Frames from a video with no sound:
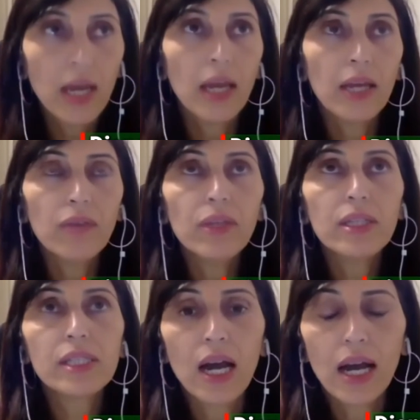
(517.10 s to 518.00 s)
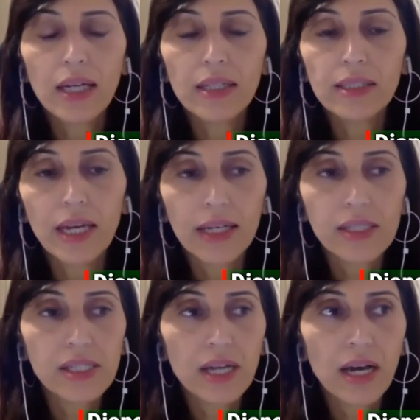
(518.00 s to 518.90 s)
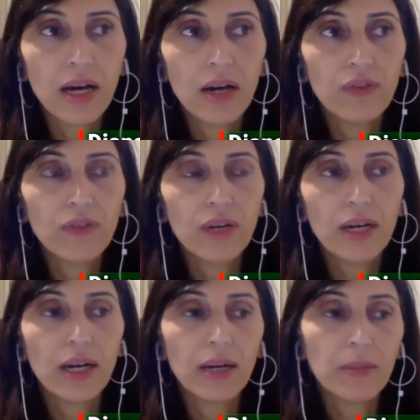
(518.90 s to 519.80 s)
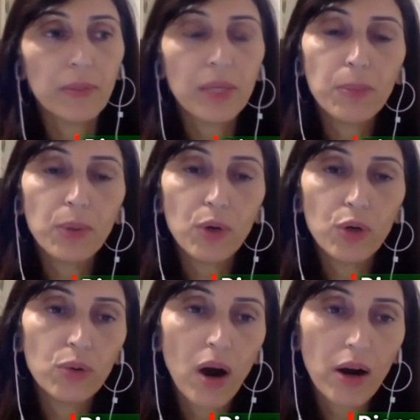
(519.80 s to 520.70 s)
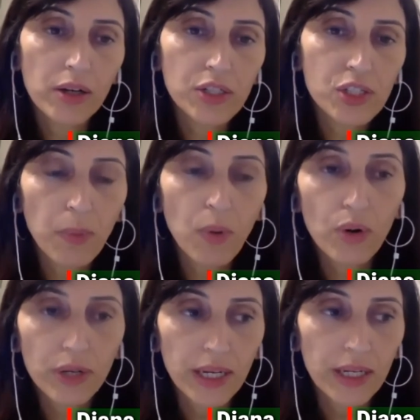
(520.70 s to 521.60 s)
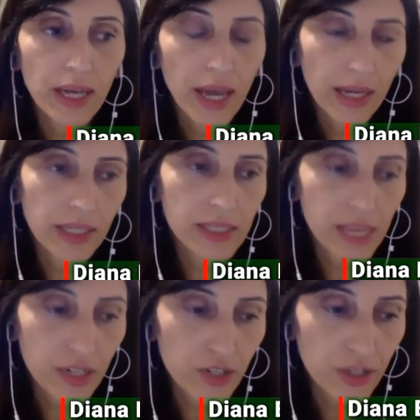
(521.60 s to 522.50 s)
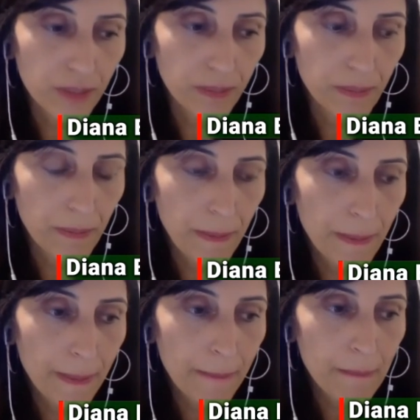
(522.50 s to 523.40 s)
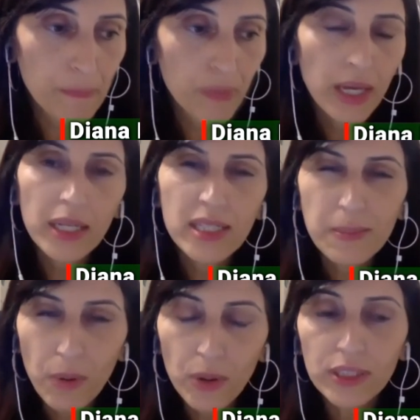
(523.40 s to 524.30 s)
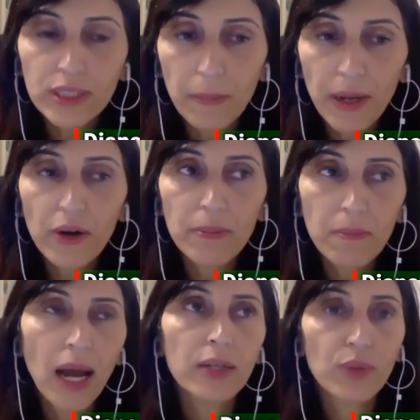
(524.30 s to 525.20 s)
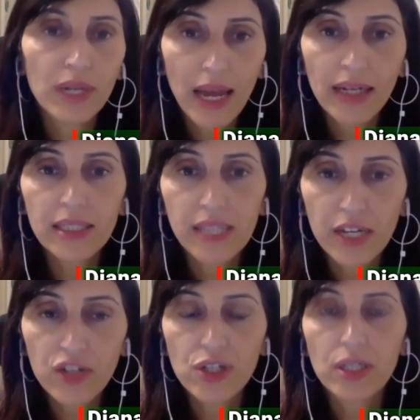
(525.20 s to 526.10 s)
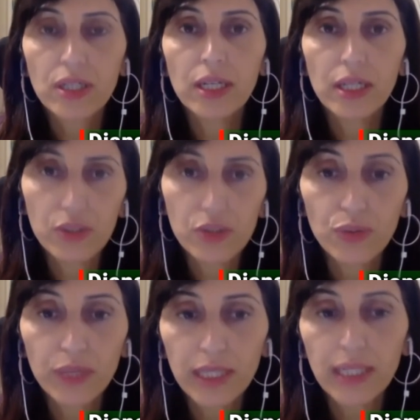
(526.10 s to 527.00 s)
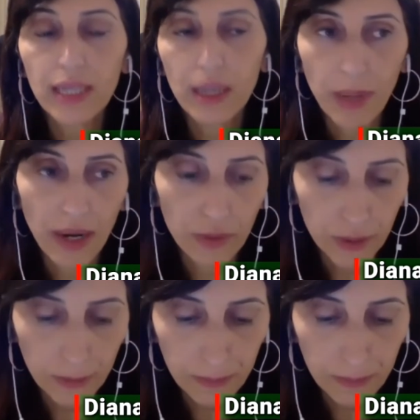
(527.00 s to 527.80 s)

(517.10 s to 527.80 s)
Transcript: In this context of people who are supporting annexation, it's important to bear in mind what annexation is really about.